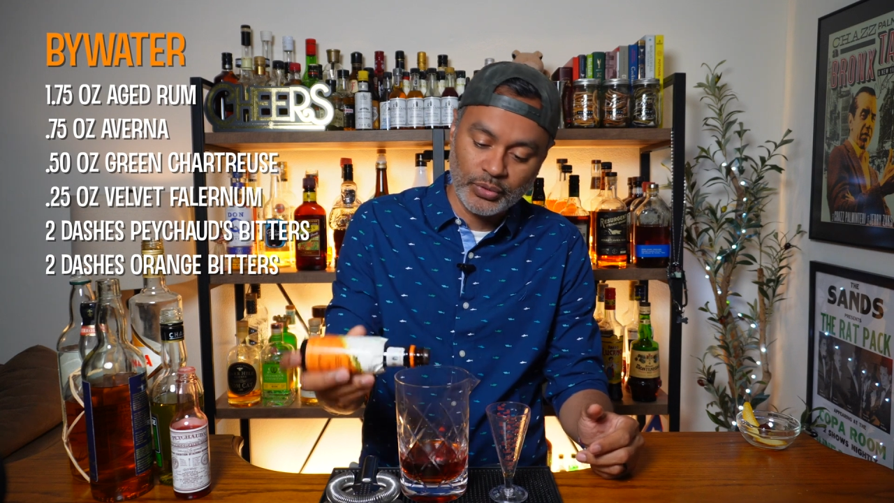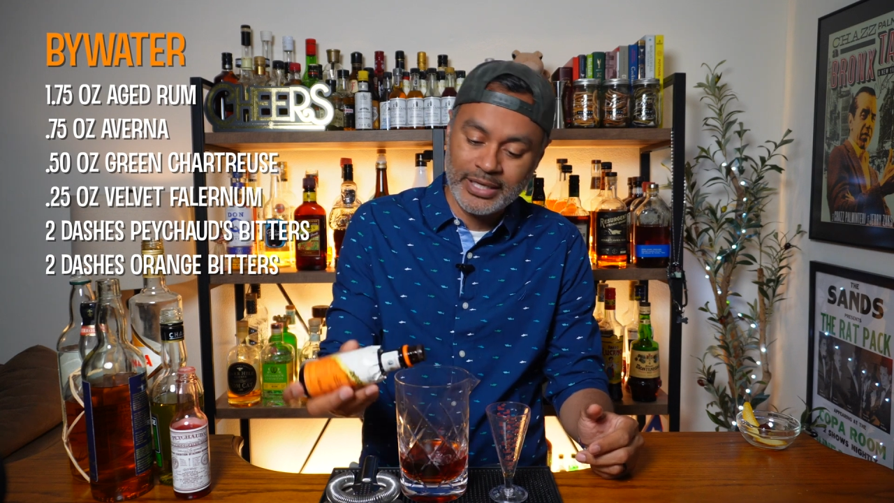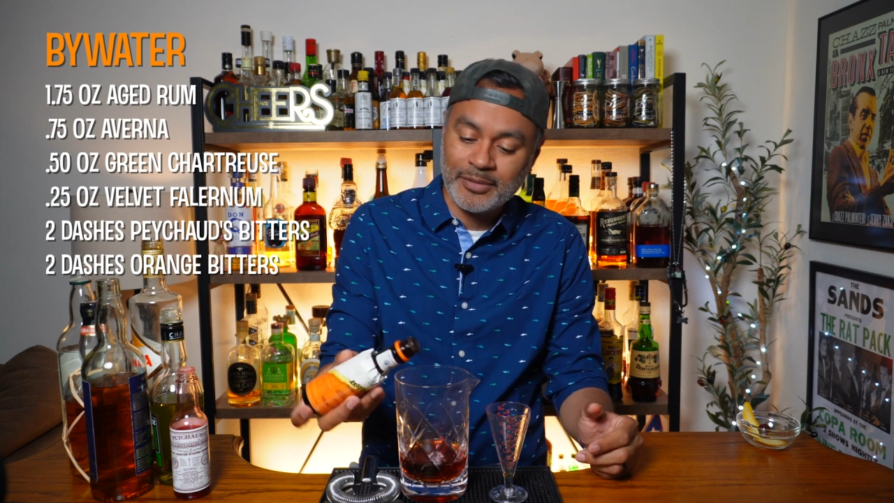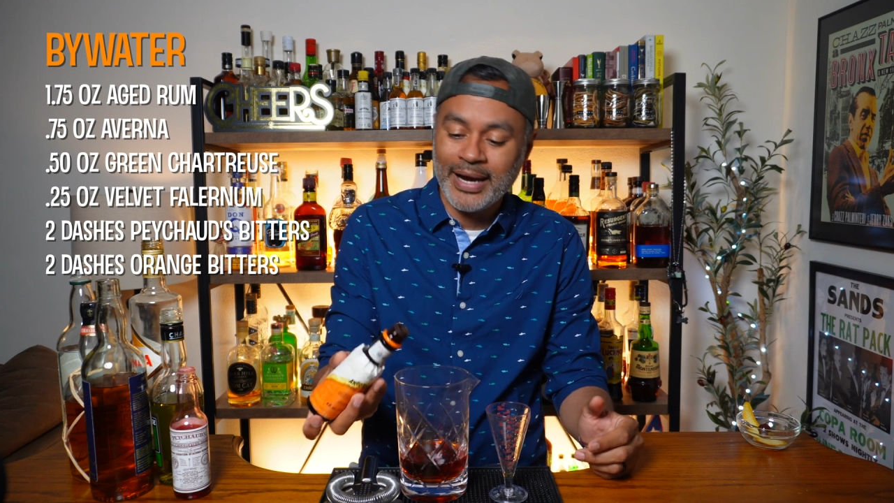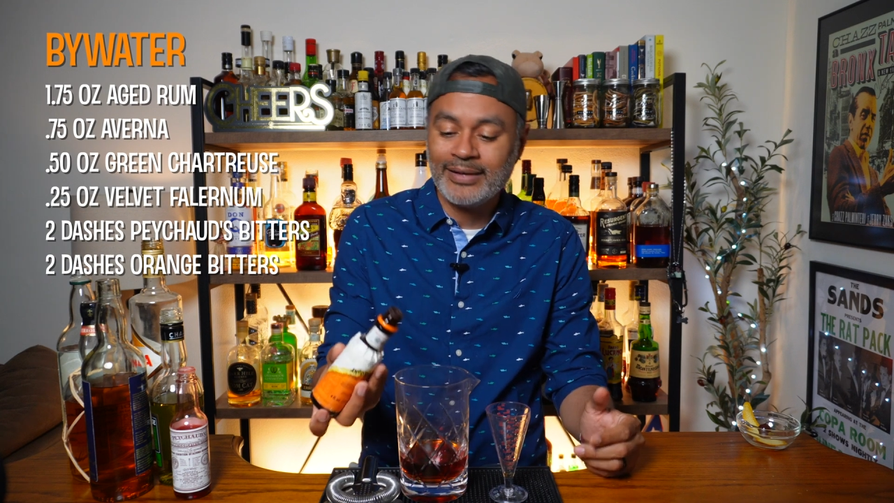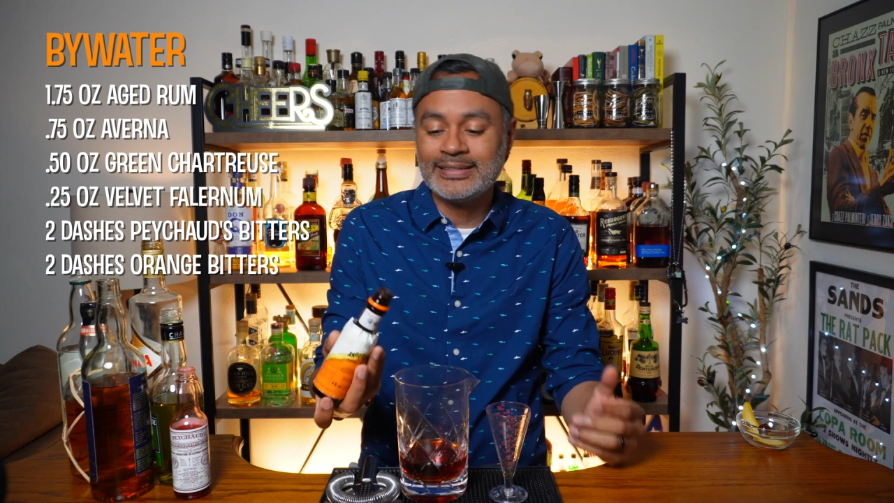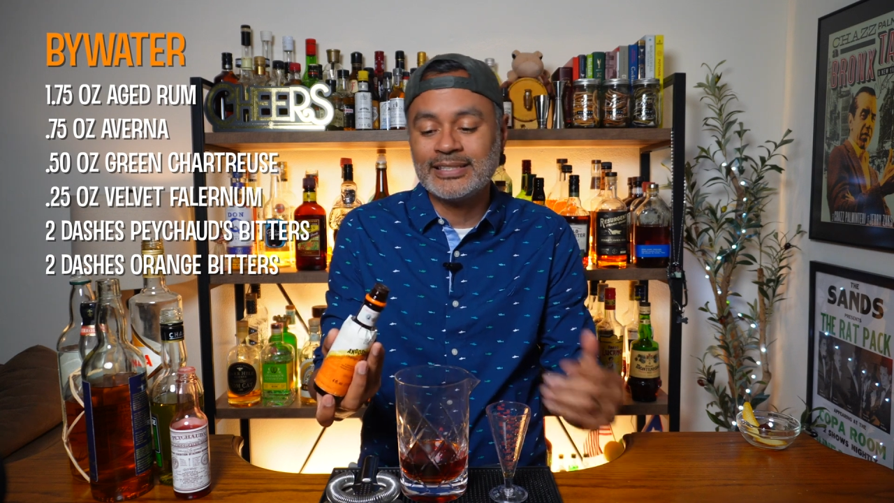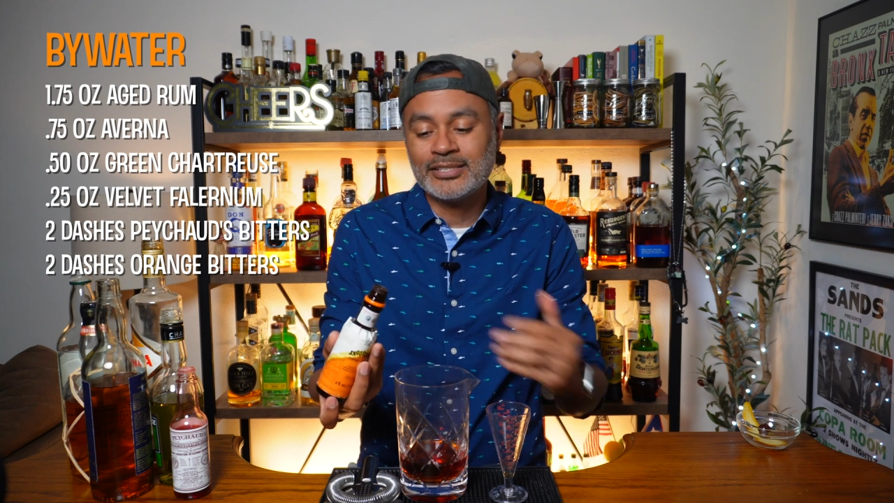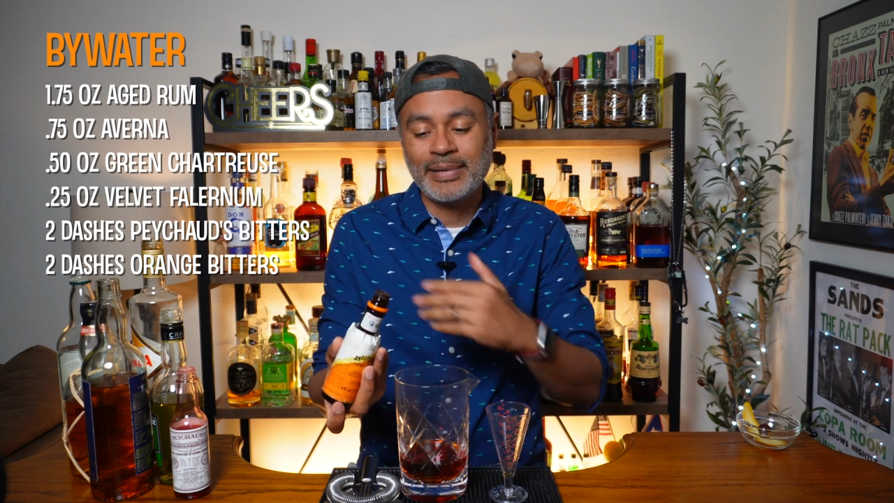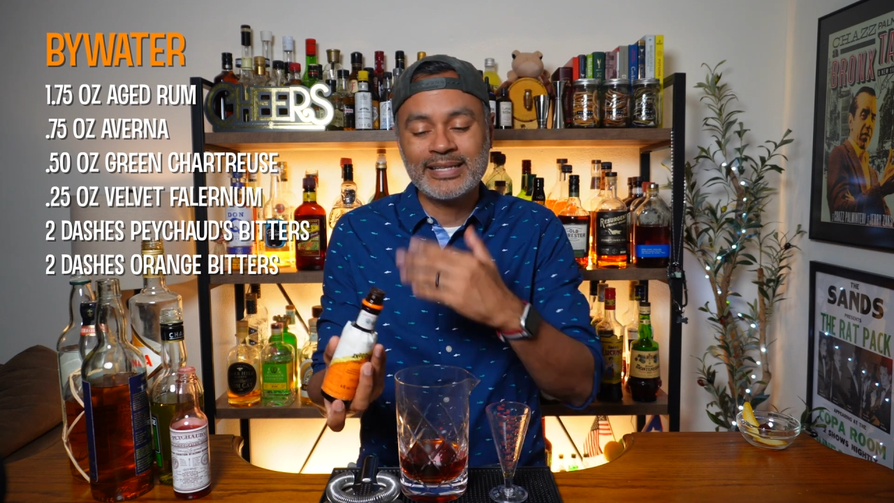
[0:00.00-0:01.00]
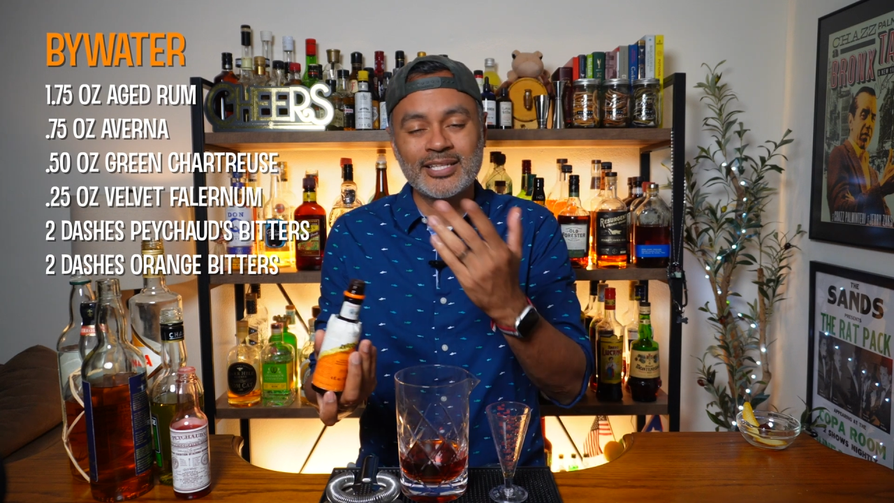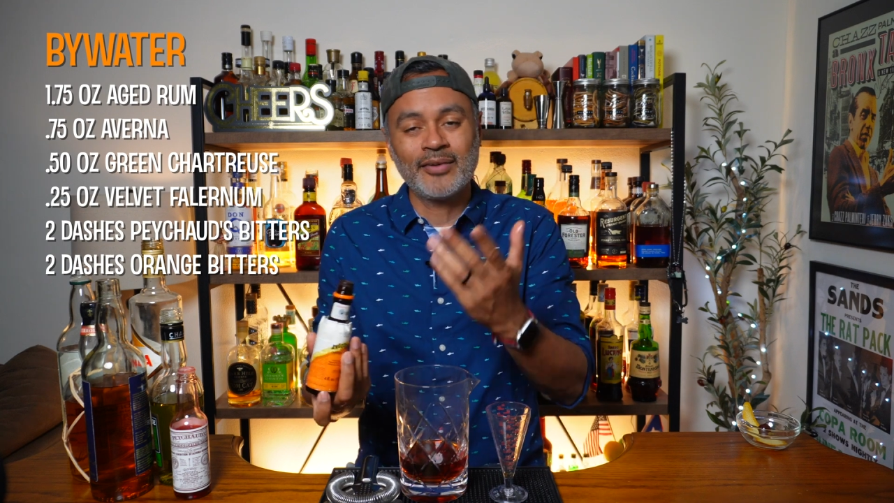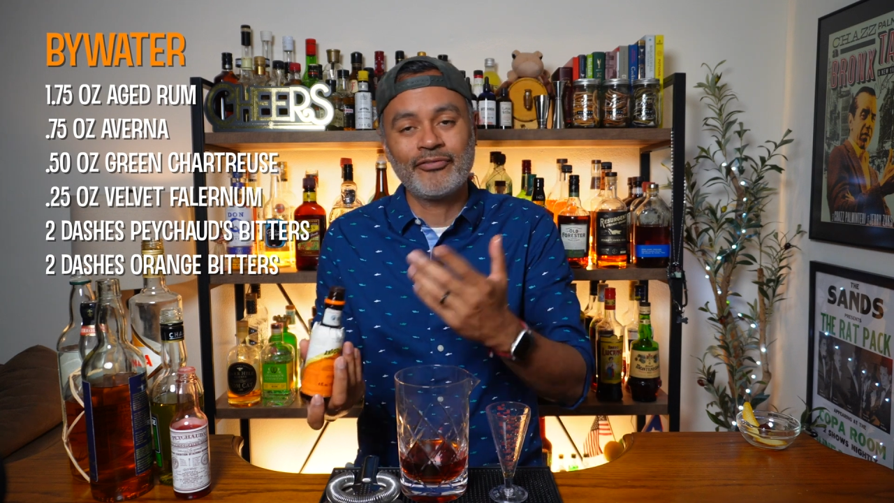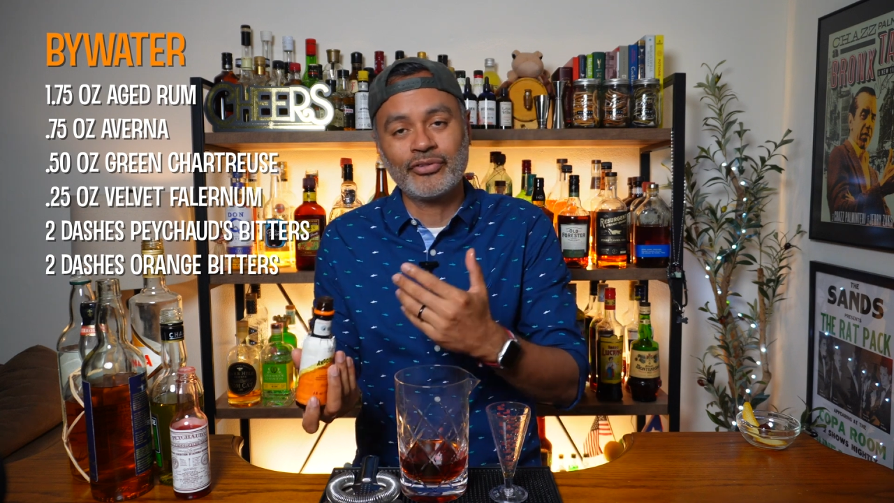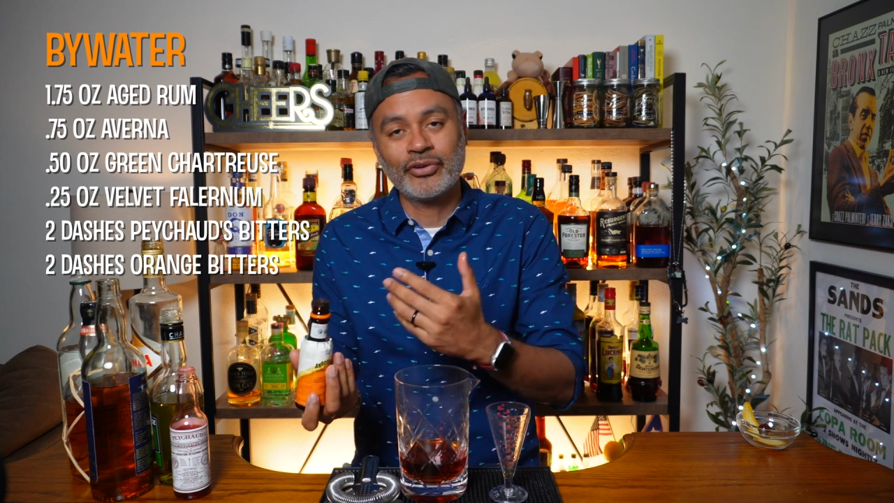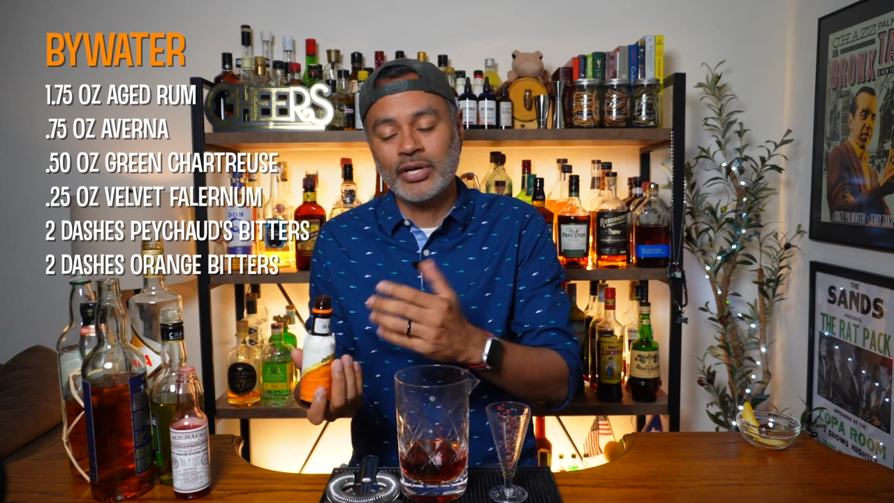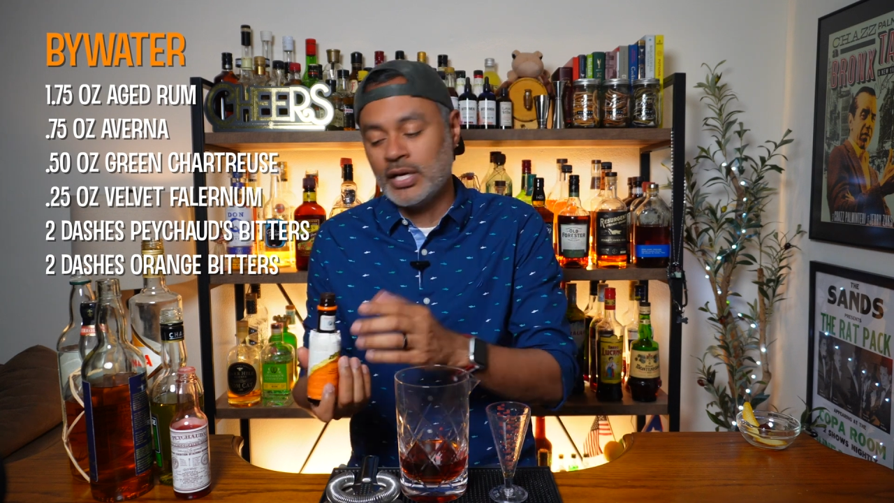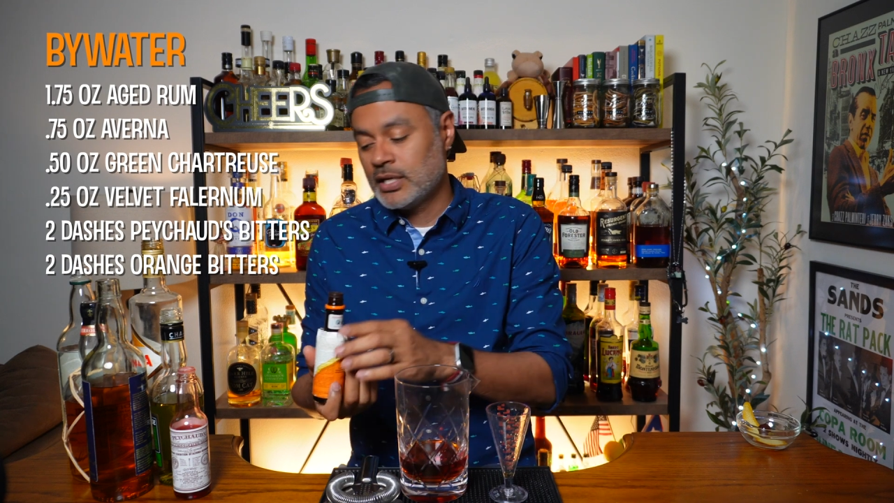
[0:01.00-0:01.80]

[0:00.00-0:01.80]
And apparently this makes up for